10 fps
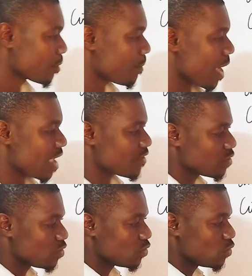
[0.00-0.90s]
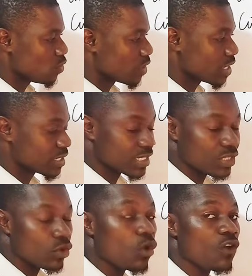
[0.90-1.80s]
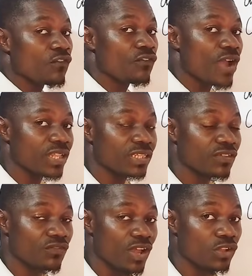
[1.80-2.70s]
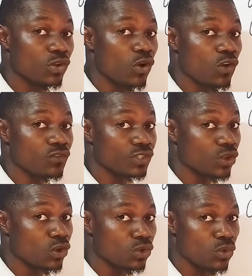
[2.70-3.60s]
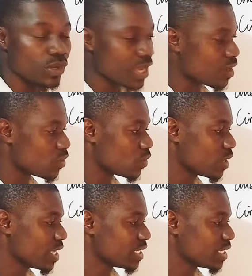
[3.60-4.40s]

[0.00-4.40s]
by locating or finding the value of the unknown angle,